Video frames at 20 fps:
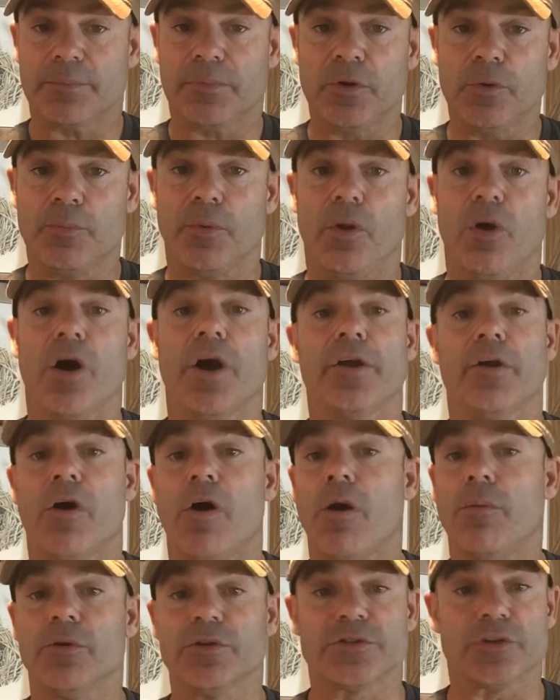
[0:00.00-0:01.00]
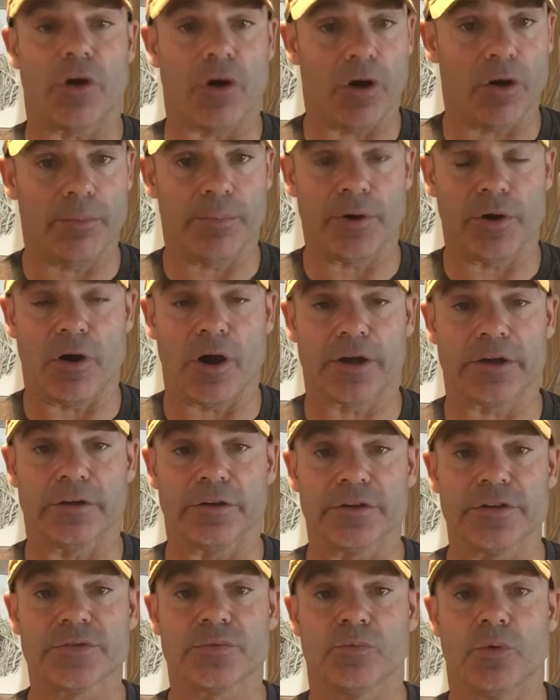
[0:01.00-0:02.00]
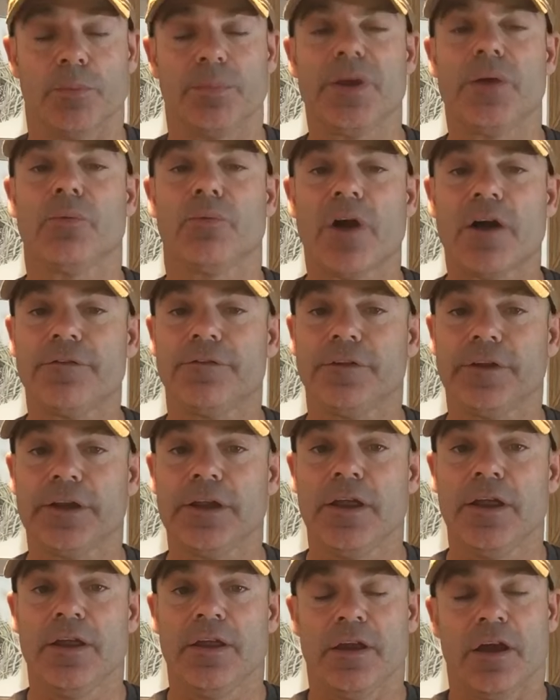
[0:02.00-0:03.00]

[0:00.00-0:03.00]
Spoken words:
pupil on almost all binoculars will be roughly